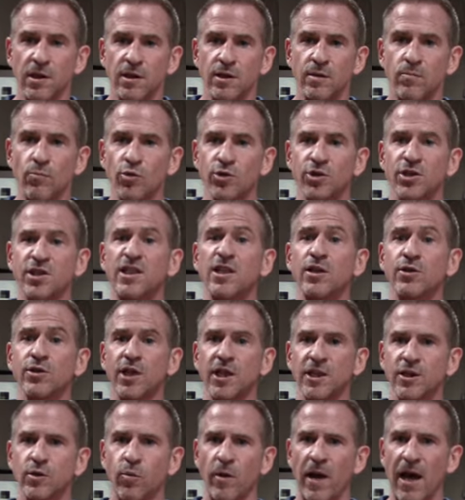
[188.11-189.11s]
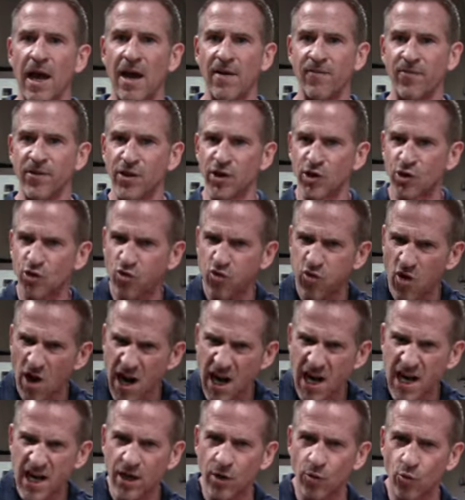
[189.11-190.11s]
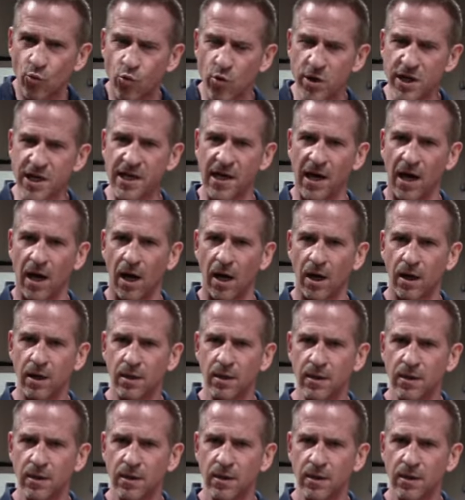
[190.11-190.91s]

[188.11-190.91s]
the more skill sets we have in the training arena